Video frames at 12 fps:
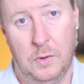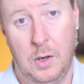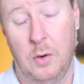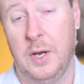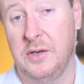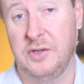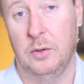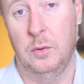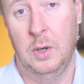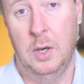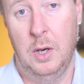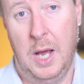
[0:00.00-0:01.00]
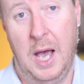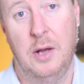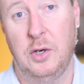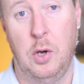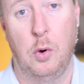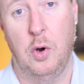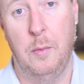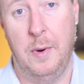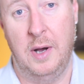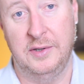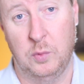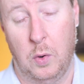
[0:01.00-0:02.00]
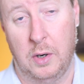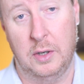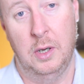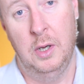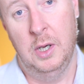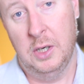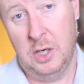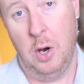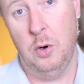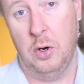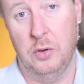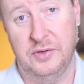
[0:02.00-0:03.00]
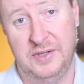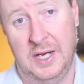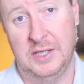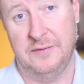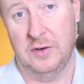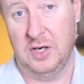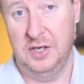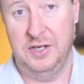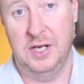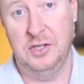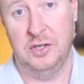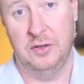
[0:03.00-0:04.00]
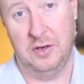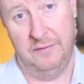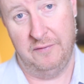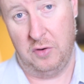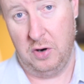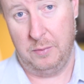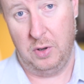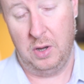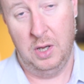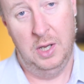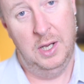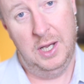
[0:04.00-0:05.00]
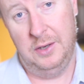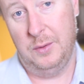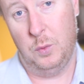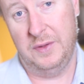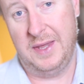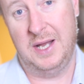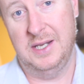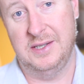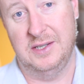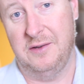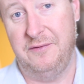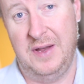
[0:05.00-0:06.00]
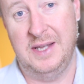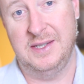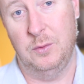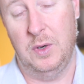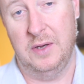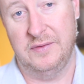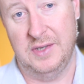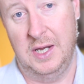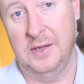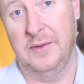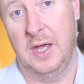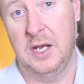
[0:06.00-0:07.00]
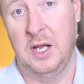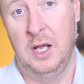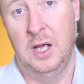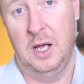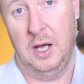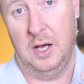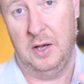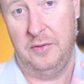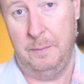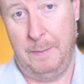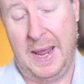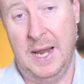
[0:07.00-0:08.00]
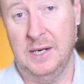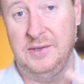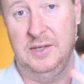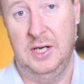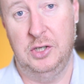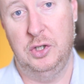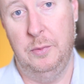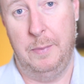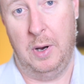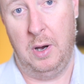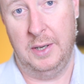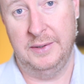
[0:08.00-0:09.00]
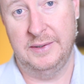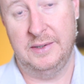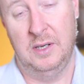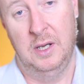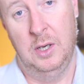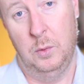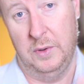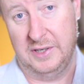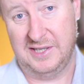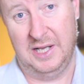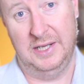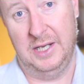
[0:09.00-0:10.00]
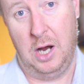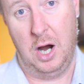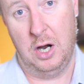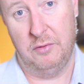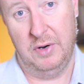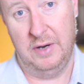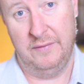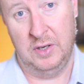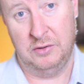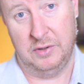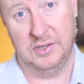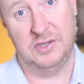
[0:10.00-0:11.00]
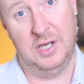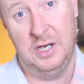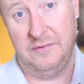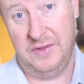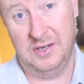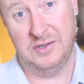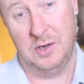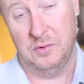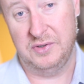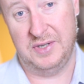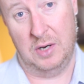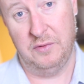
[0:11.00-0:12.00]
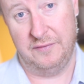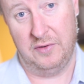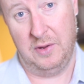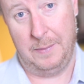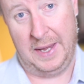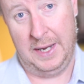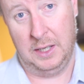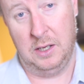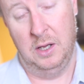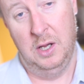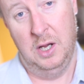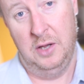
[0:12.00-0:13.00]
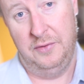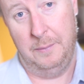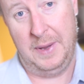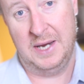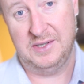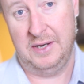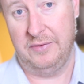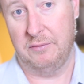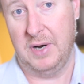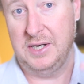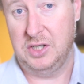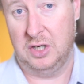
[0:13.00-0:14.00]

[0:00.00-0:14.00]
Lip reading: Okay, so how do Coco bonds work? Coco stands for contingent convertible, and what that is a fancy way of saying that banks issue bonds with a slightly higher rate of interest, and if things go south for the banks have the right to